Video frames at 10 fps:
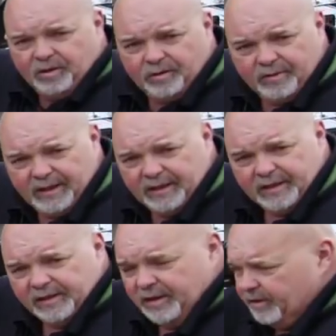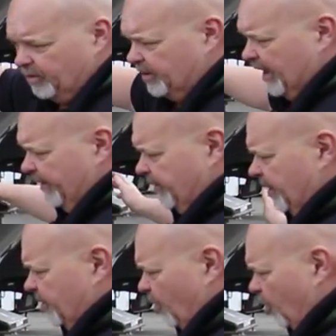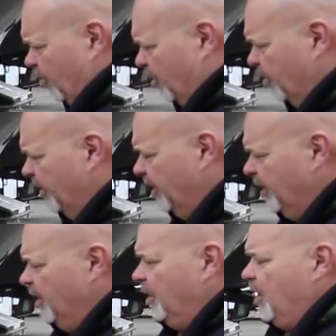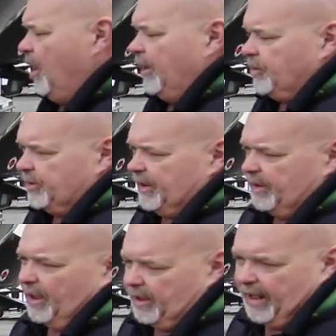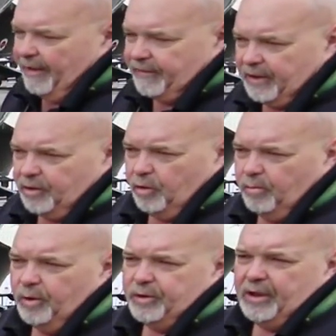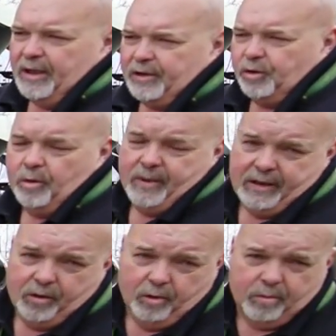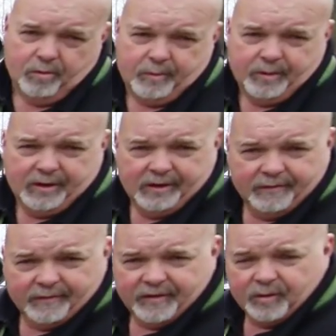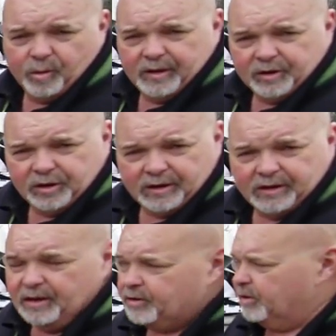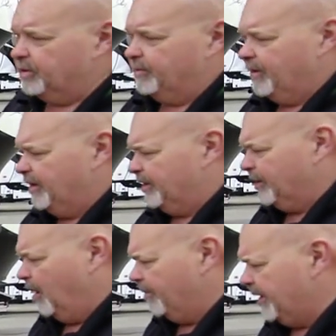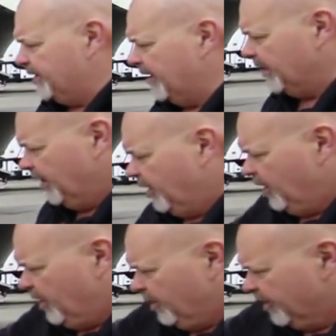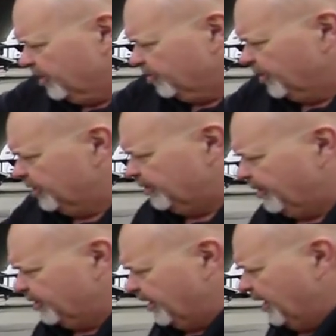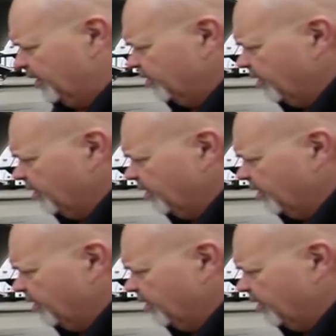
turn radius, so it's half ton towable. I should say not half ton towable, it's a short bed towable. We put a different fifth wheel hitch in it, so it accommodates that. There's where your spare tire